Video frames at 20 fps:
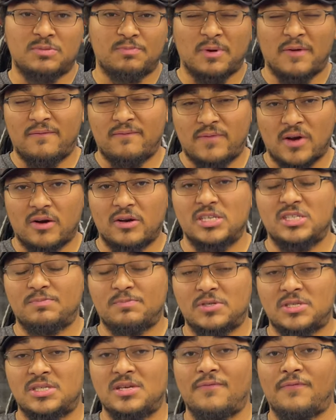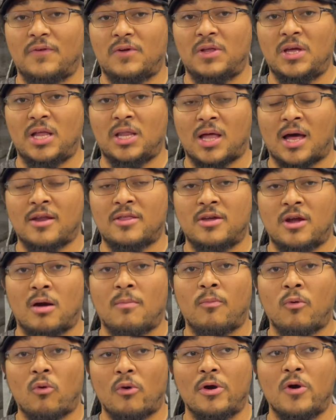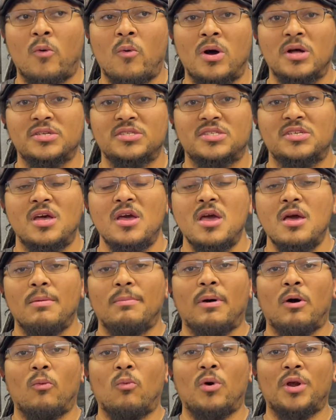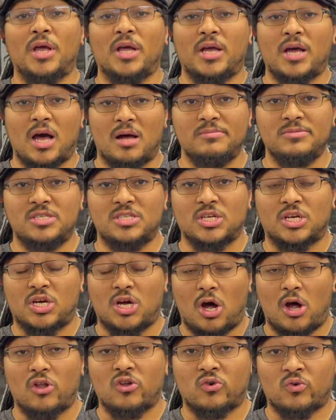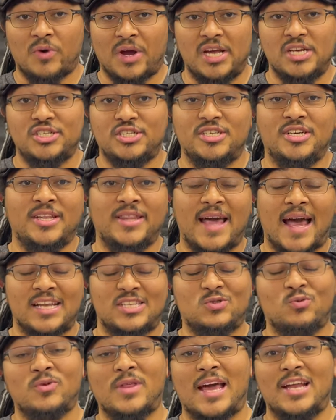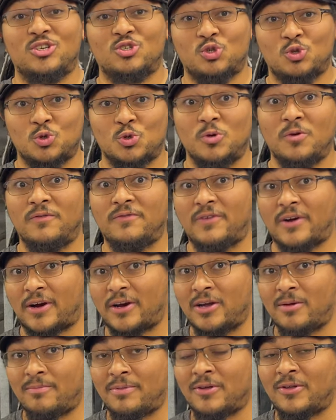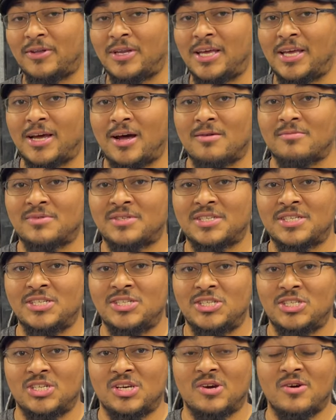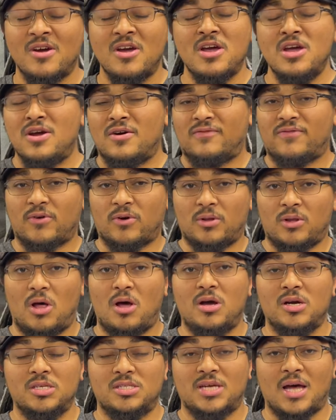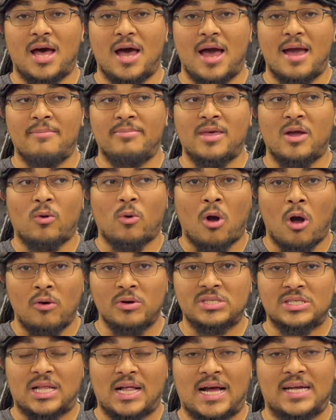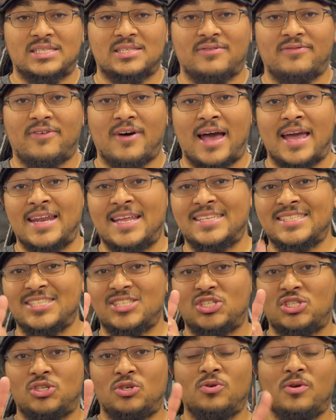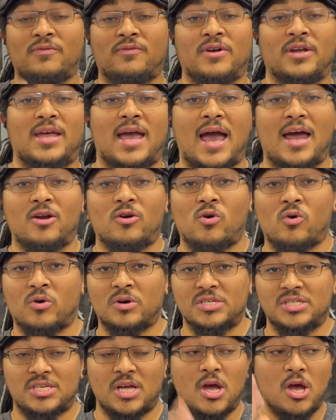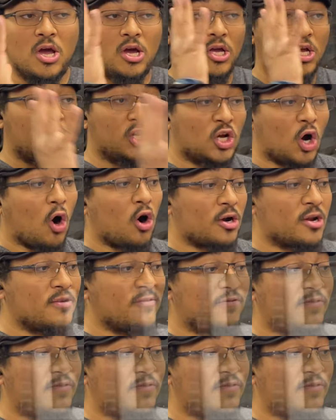but very specifically a lot of the arboreal ones. But when it comes to coloration, that's where that true variability comes into. For a long time, they were always classified into two different categories: garden